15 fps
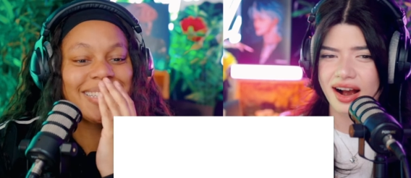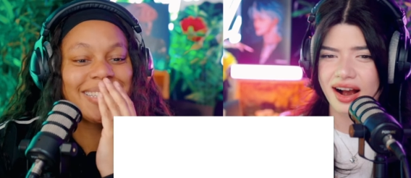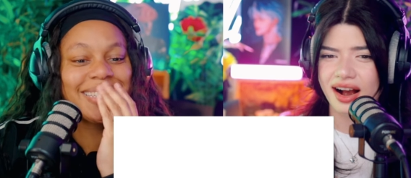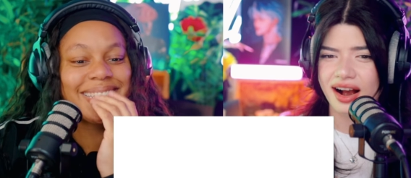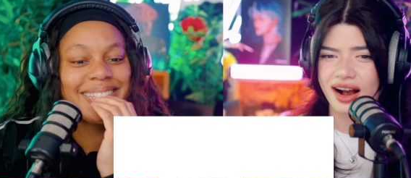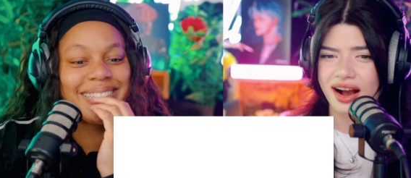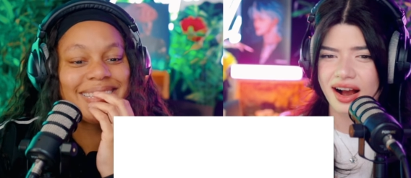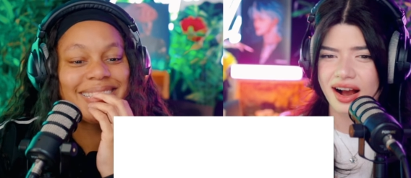
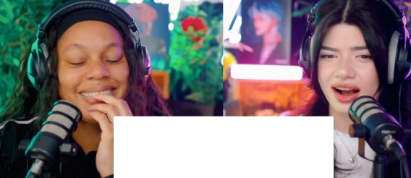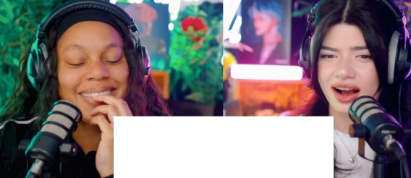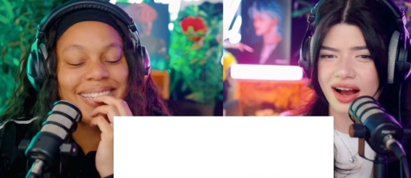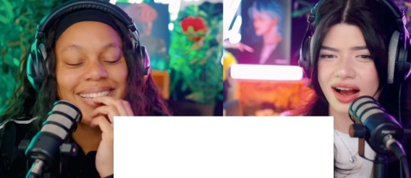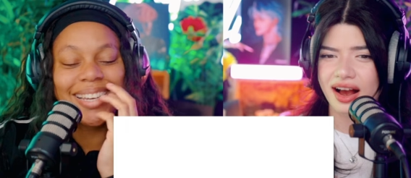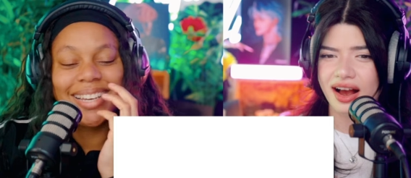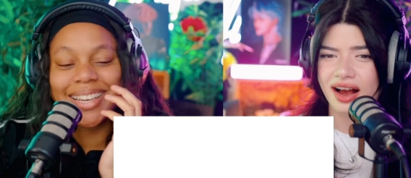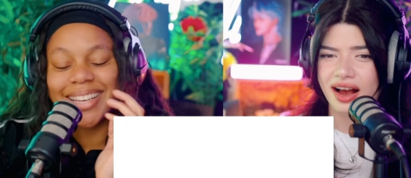
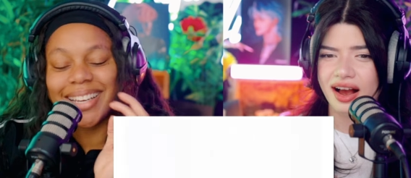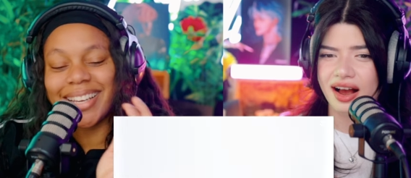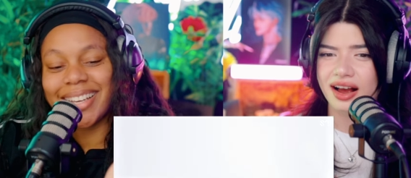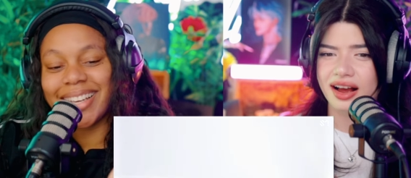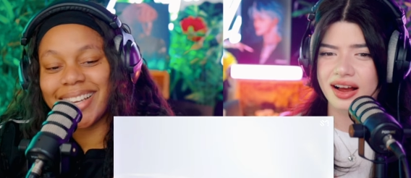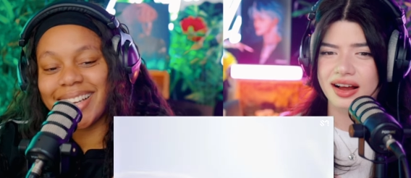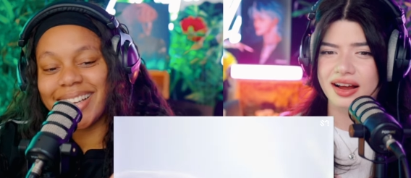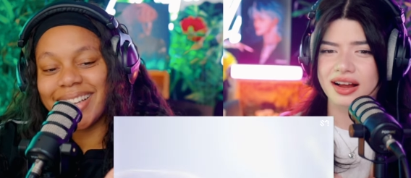
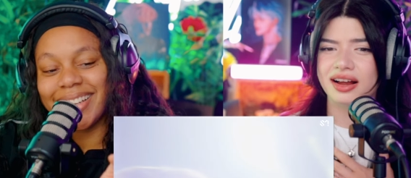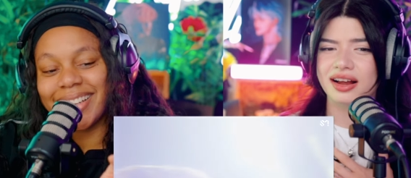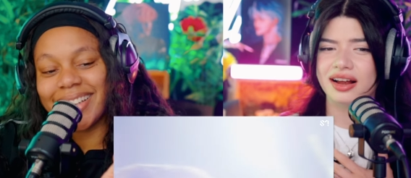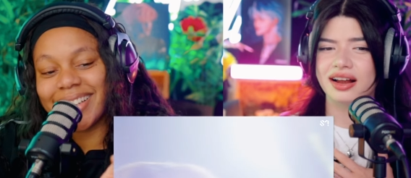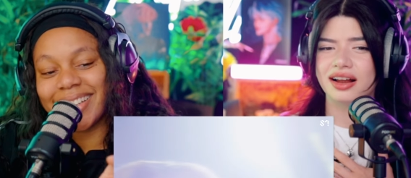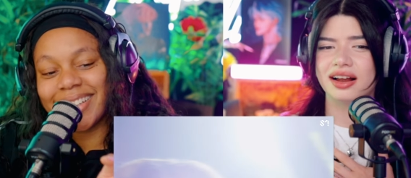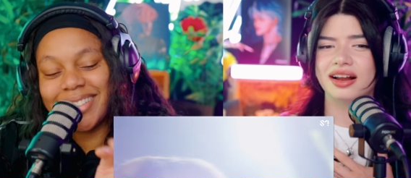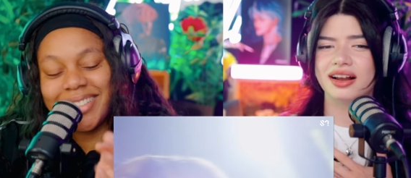
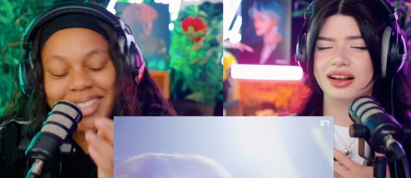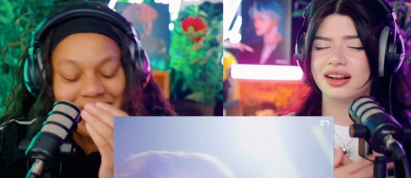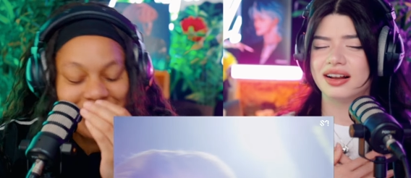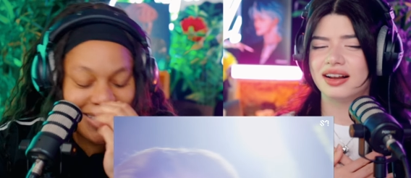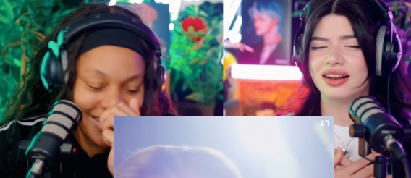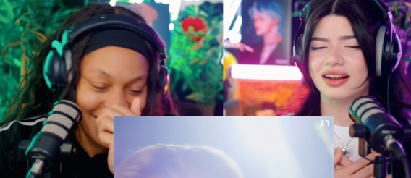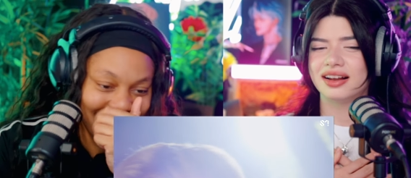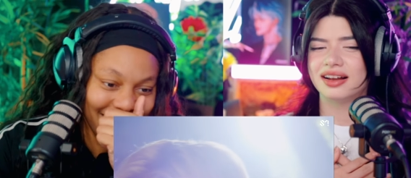
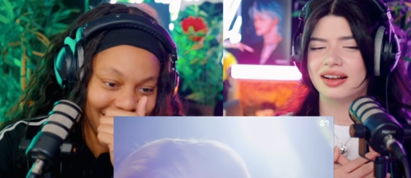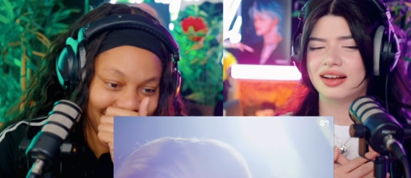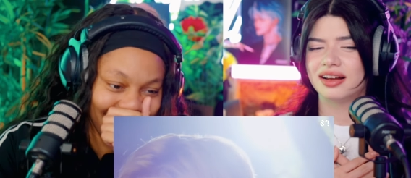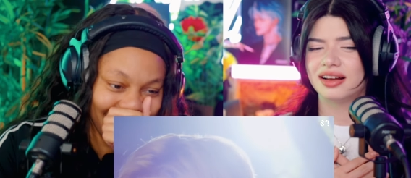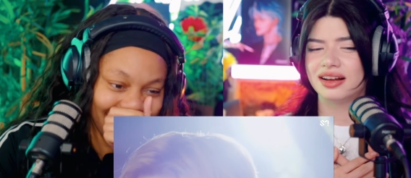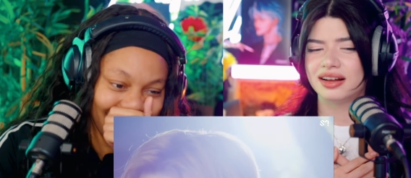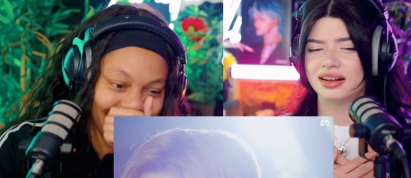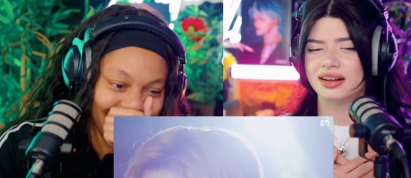
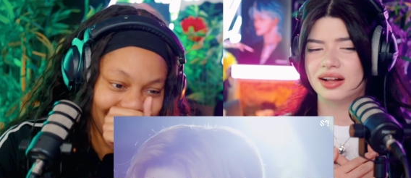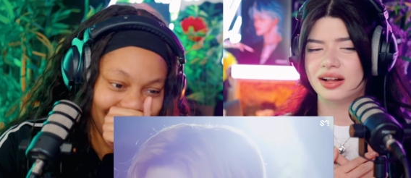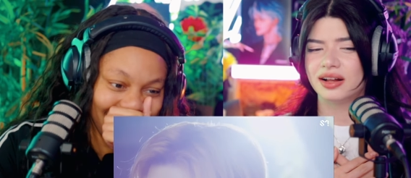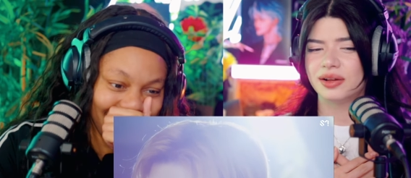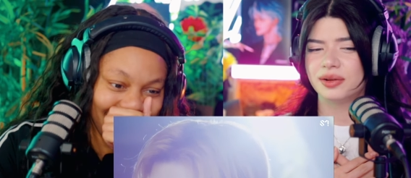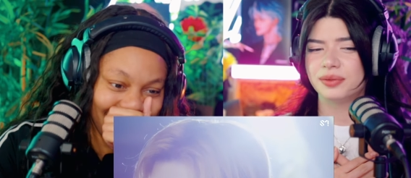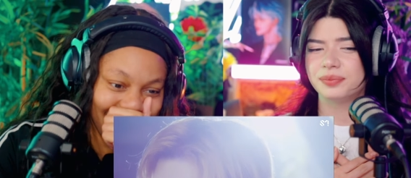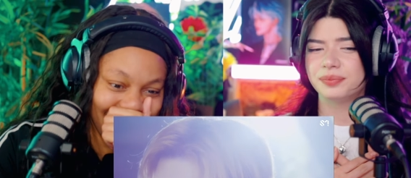
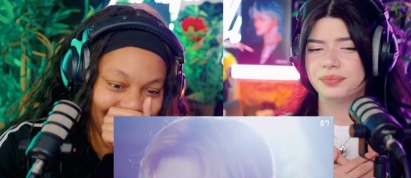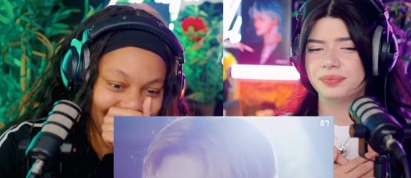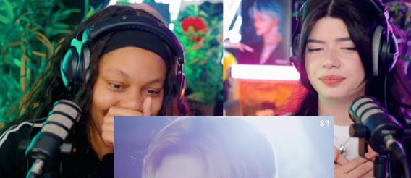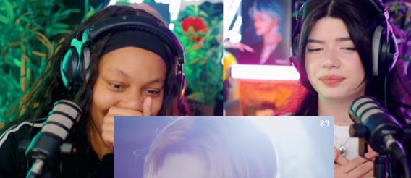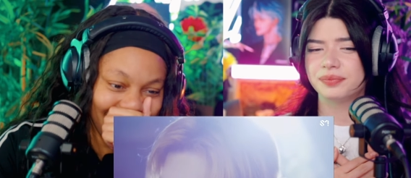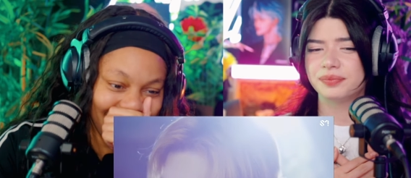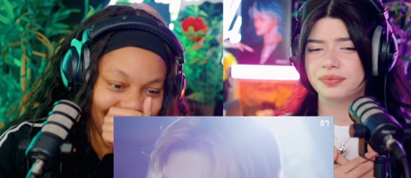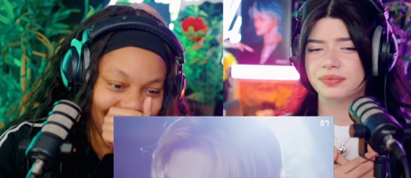
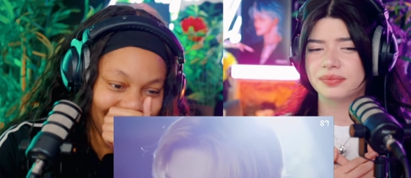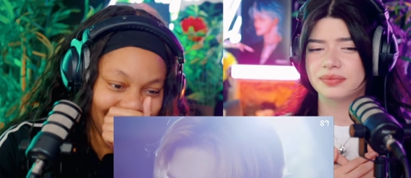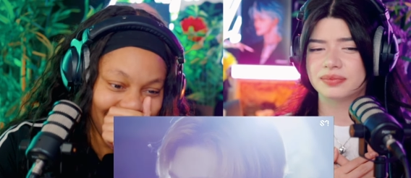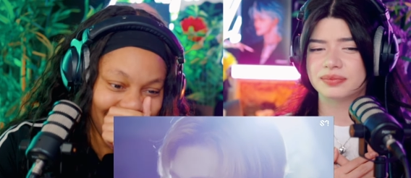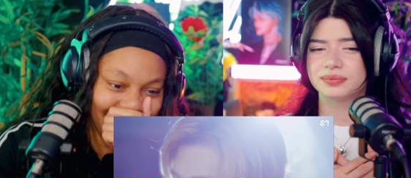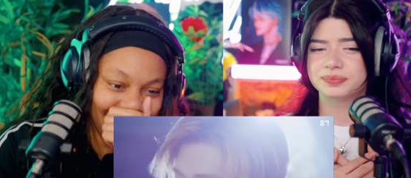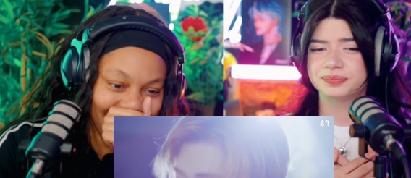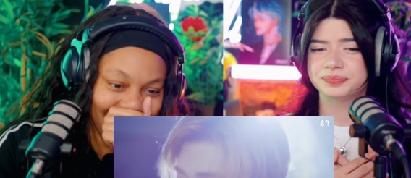
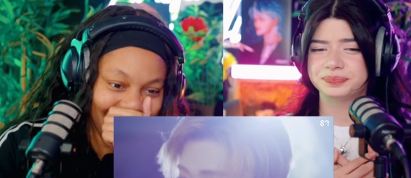[no speech]